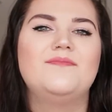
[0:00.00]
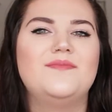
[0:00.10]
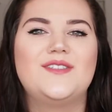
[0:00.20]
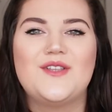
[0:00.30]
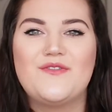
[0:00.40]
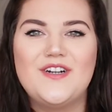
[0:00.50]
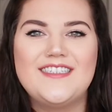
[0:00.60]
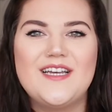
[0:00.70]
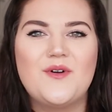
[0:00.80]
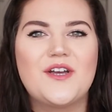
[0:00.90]
So the first
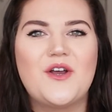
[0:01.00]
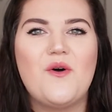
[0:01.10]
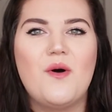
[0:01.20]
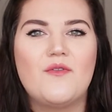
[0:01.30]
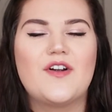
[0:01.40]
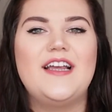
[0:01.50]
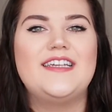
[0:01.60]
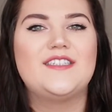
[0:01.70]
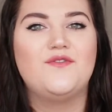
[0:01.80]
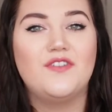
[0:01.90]
thing we're going to go over
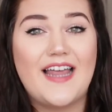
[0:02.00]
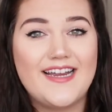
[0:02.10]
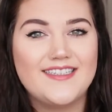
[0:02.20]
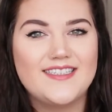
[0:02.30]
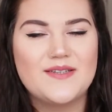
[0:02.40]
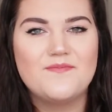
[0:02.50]
is flights.